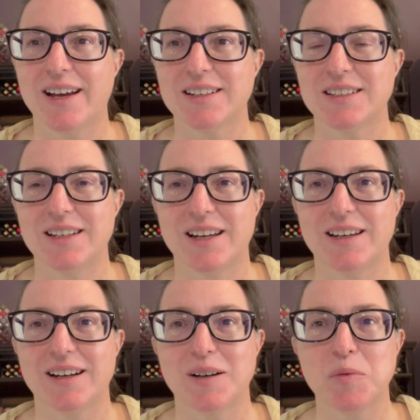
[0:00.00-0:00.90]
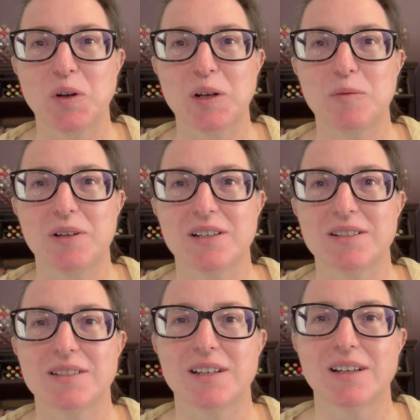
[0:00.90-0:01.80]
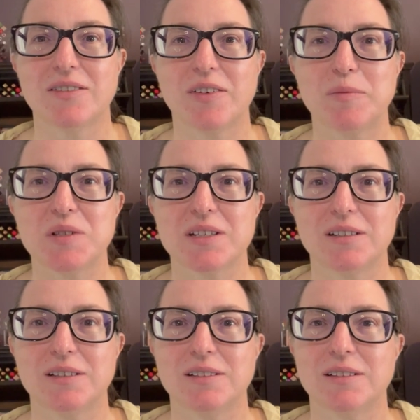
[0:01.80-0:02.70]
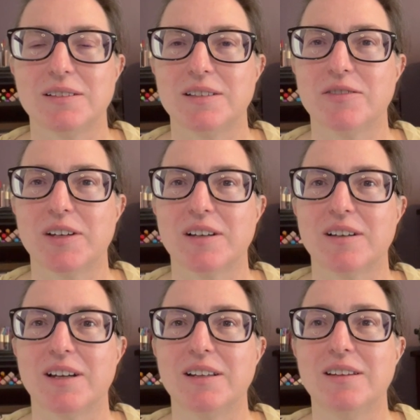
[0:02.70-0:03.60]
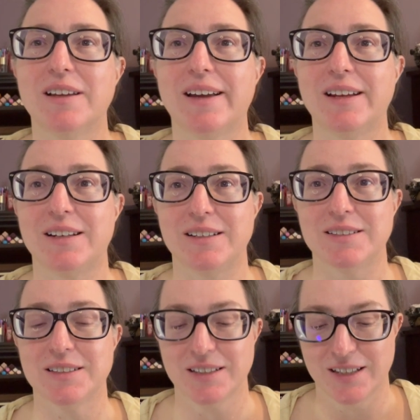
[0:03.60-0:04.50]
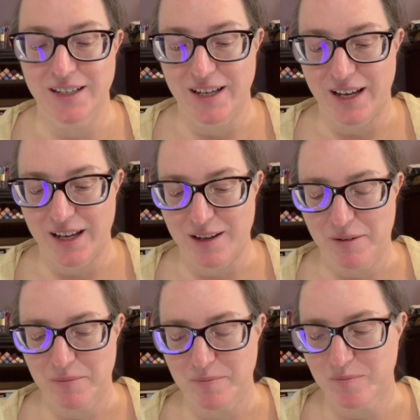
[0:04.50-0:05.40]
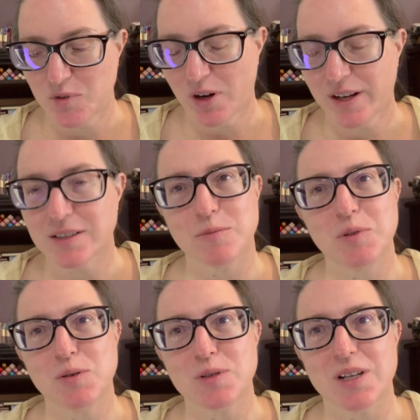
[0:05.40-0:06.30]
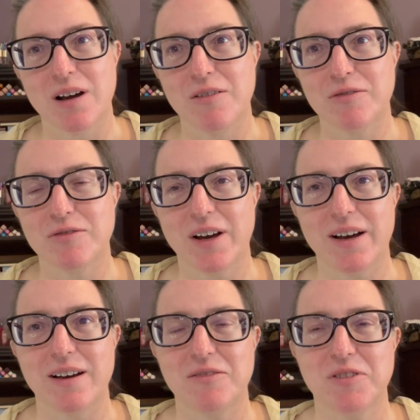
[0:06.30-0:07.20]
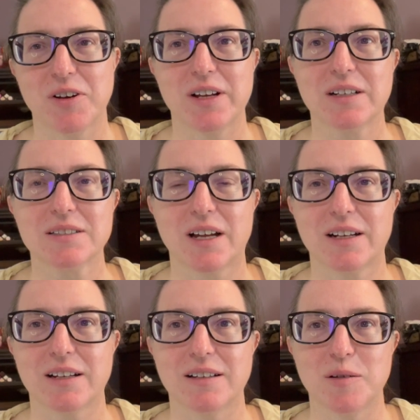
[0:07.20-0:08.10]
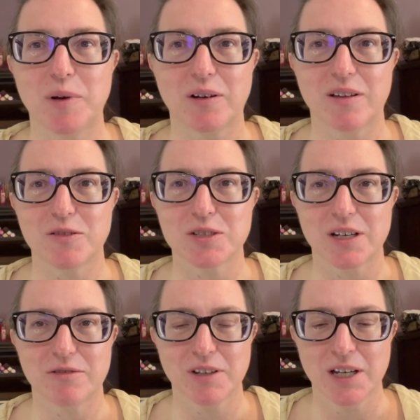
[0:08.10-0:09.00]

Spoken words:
Today I'm going to be seeing if I'm still living in the 80s. Trying some new stuff, very exciting about other stuff.